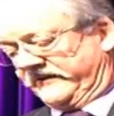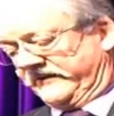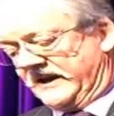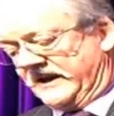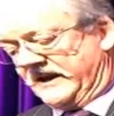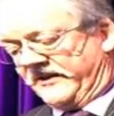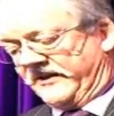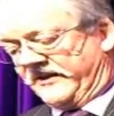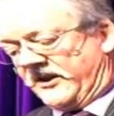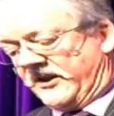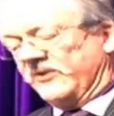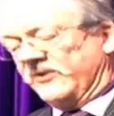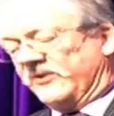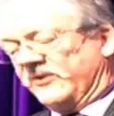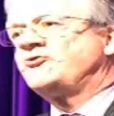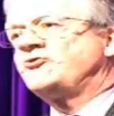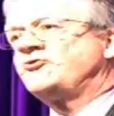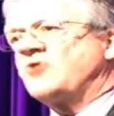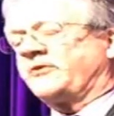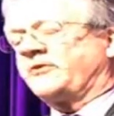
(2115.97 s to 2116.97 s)
There is
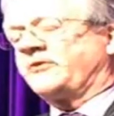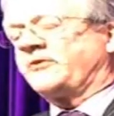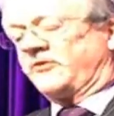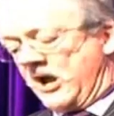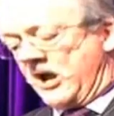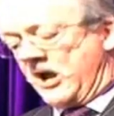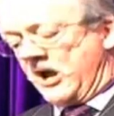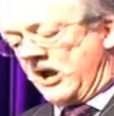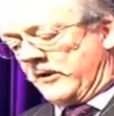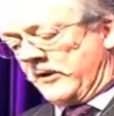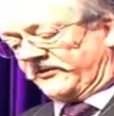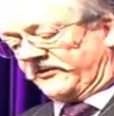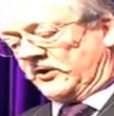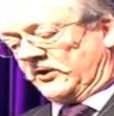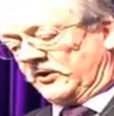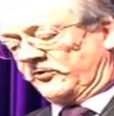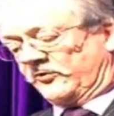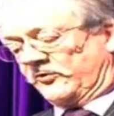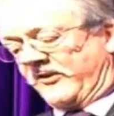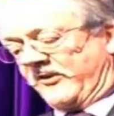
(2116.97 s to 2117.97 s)
just no excuse for
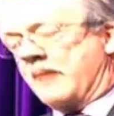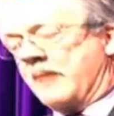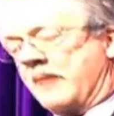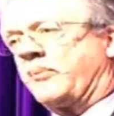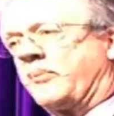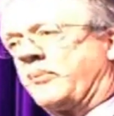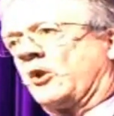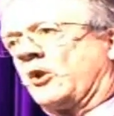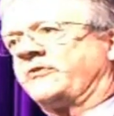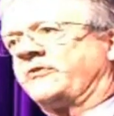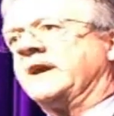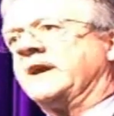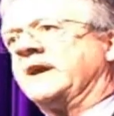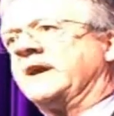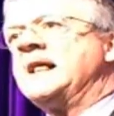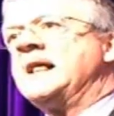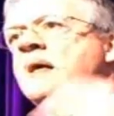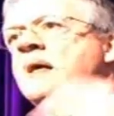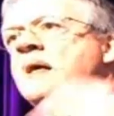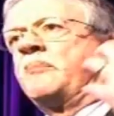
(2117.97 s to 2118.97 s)
that policy,
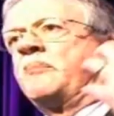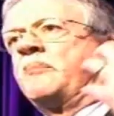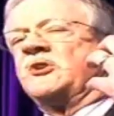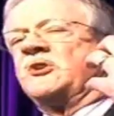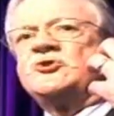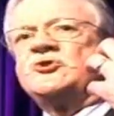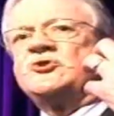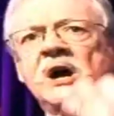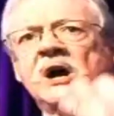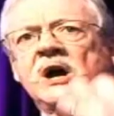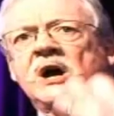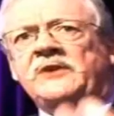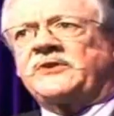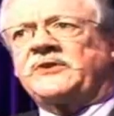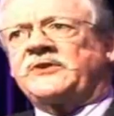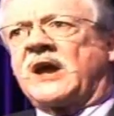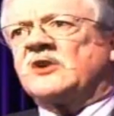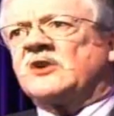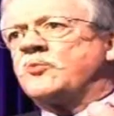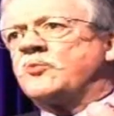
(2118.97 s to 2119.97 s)
but just as
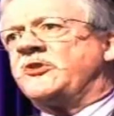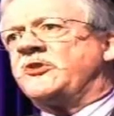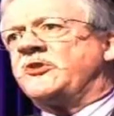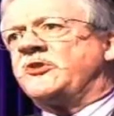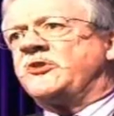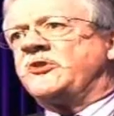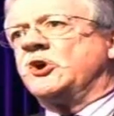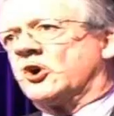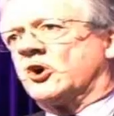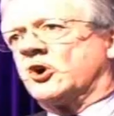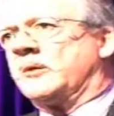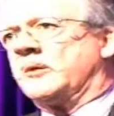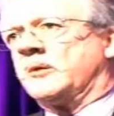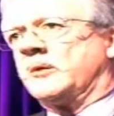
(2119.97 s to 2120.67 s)
with Europe,